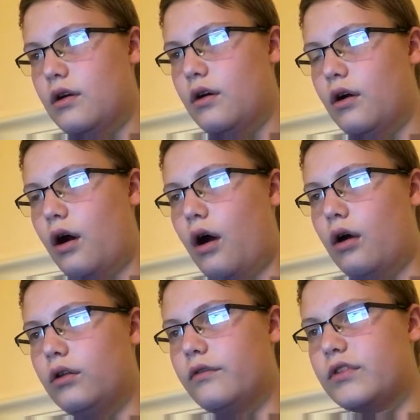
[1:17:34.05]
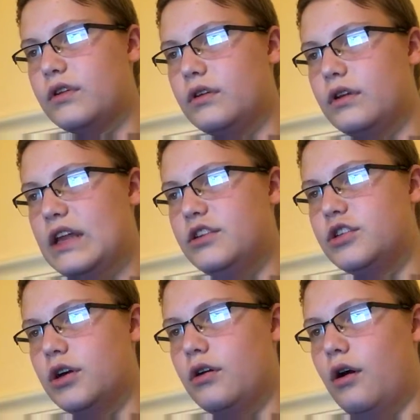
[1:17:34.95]
All of the
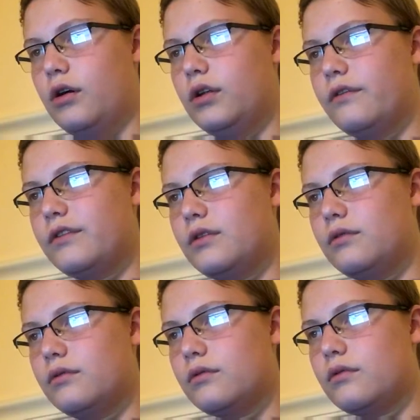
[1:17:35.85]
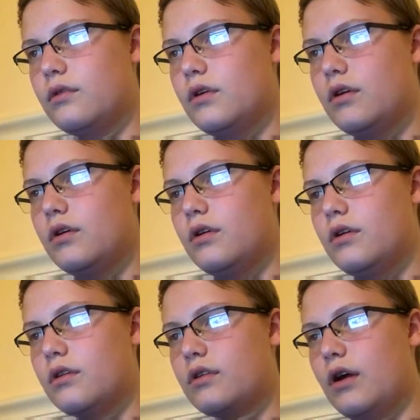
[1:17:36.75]
ninja. All of the...
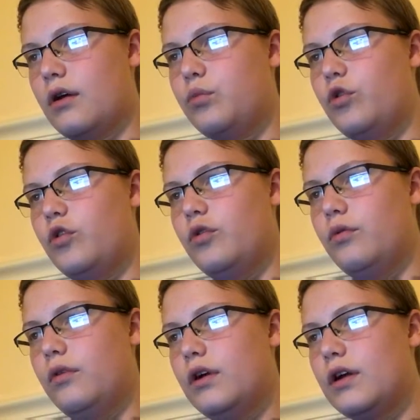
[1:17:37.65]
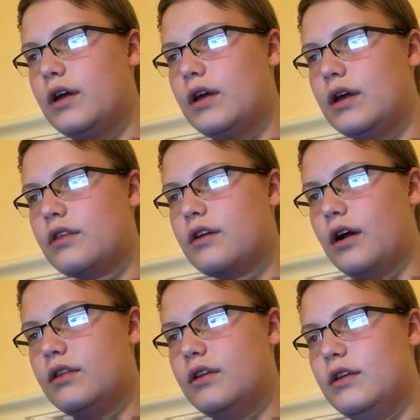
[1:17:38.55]
It's got Woo. It's
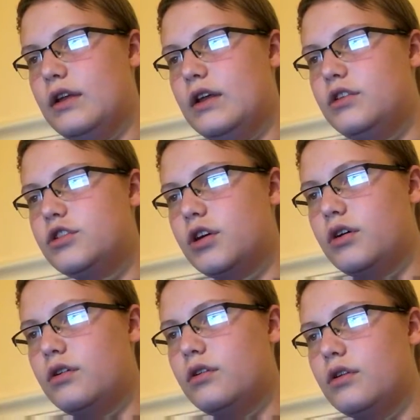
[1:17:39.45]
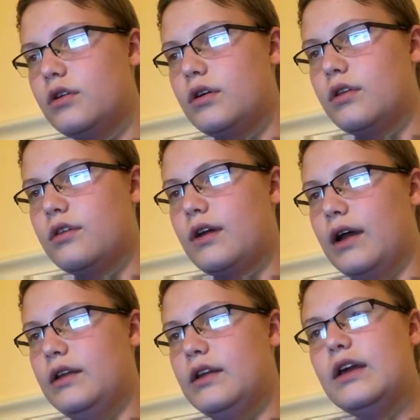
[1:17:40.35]
got the ninja. It's got
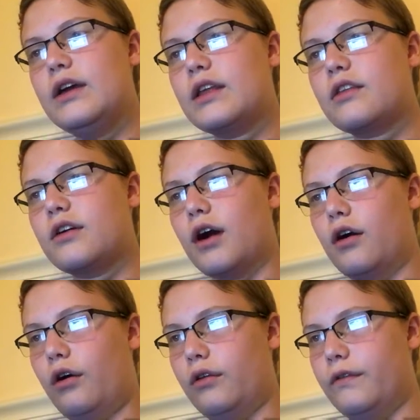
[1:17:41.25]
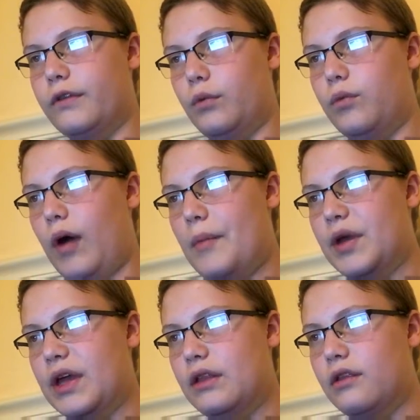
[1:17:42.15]
Nia. It's got all of the
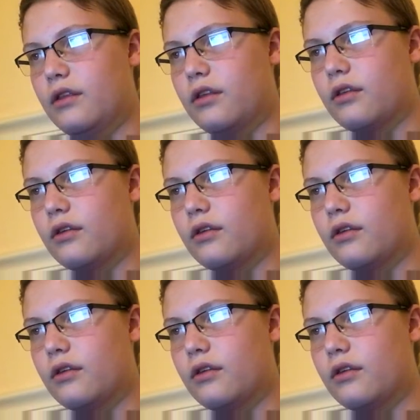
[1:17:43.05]
weapons.